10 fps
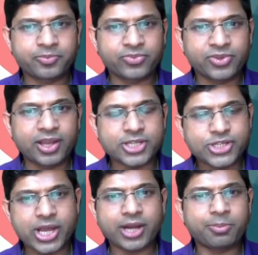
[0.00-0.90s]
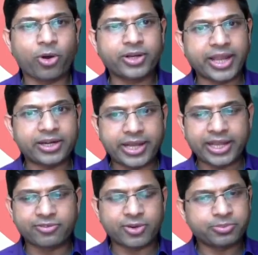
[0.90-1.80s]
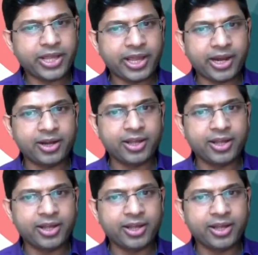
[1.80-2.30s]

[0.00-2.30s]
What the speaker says: And the chatbot can take it from there.